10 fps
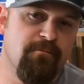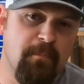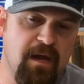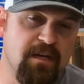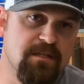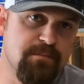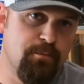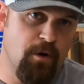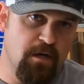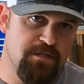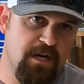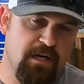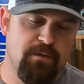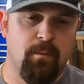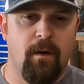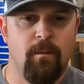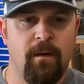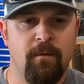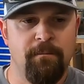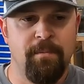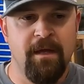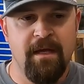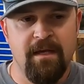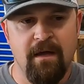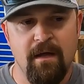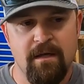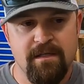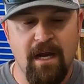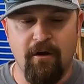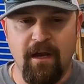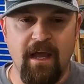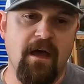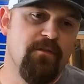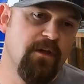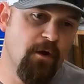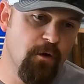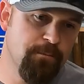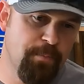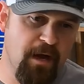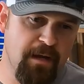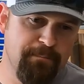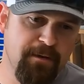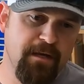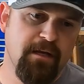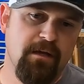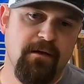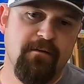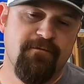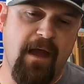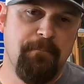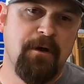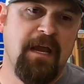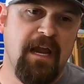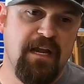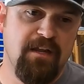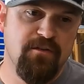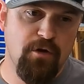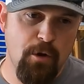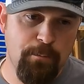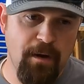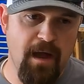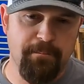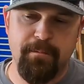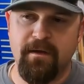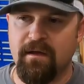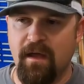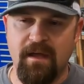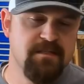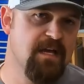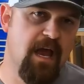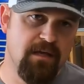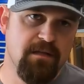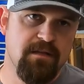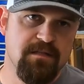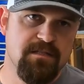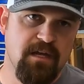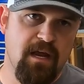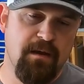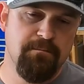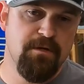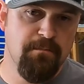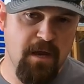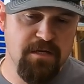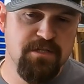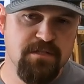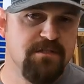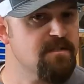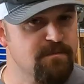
maintenance project where we would be tearing out the old piping, fabricating new piping exactly the same dimensions and